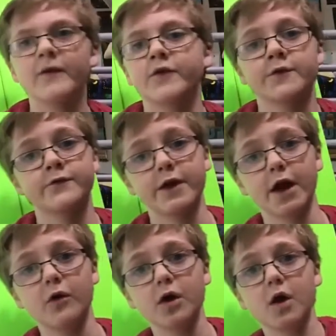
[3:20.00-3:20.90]
my first
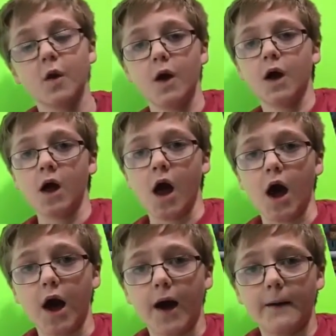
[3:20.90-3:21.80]
video,
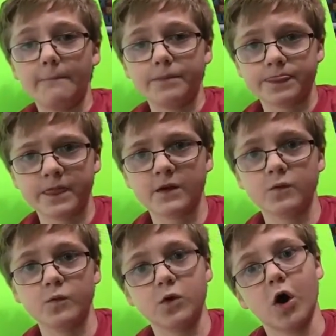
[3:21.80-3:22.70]

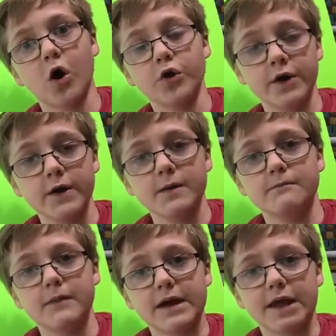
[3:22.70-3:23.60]
called
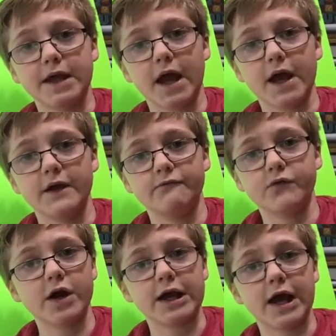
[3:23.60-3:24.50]
Making a
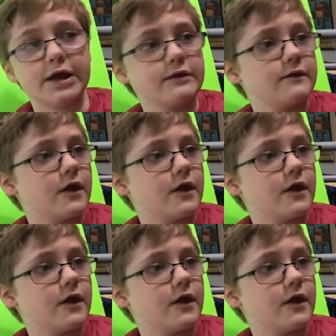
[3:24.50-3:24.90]
Freddyhead.